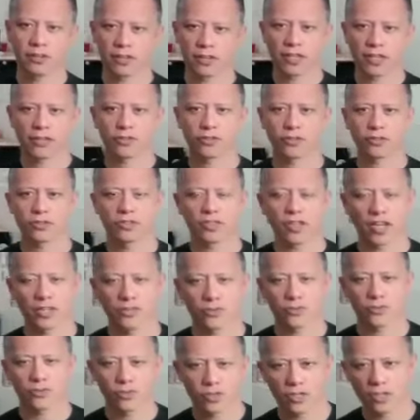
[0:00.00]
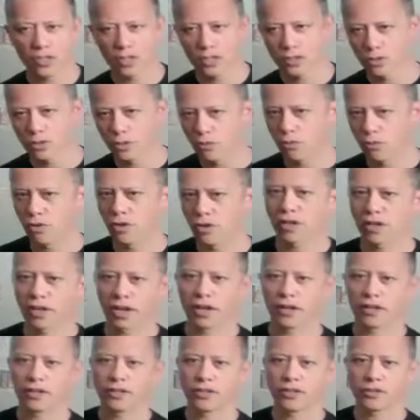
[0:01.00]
an exercise routine or workout,